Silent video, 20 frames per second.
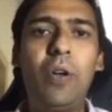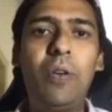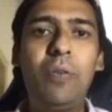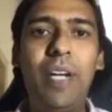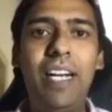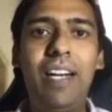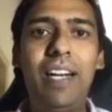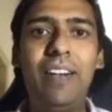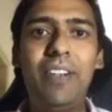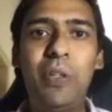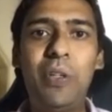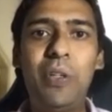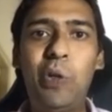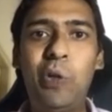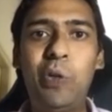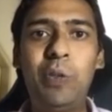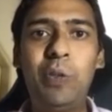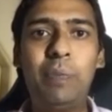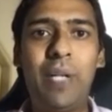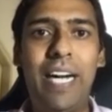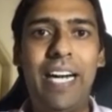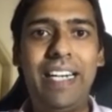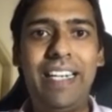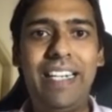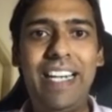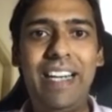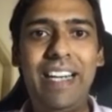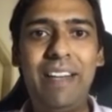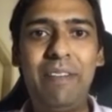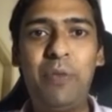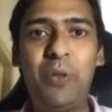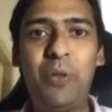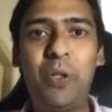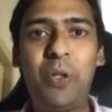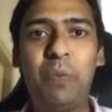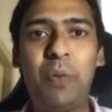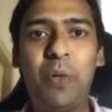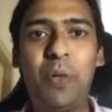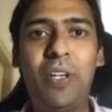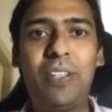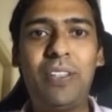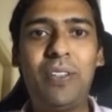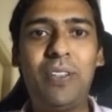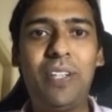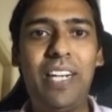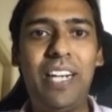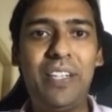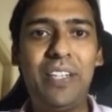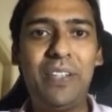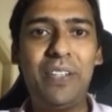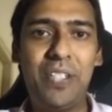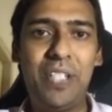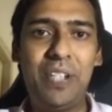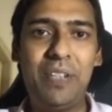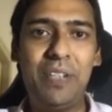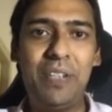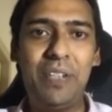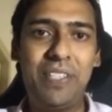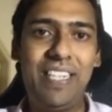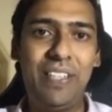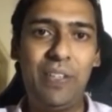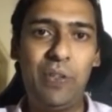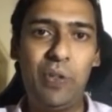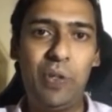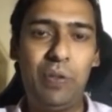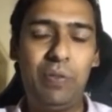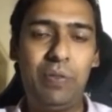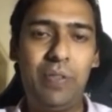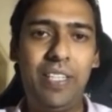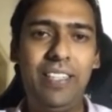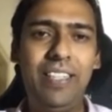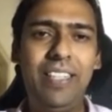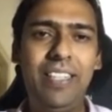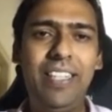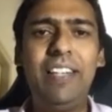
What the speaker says: or a well-renowned brand name for a product or line of service that they're offering.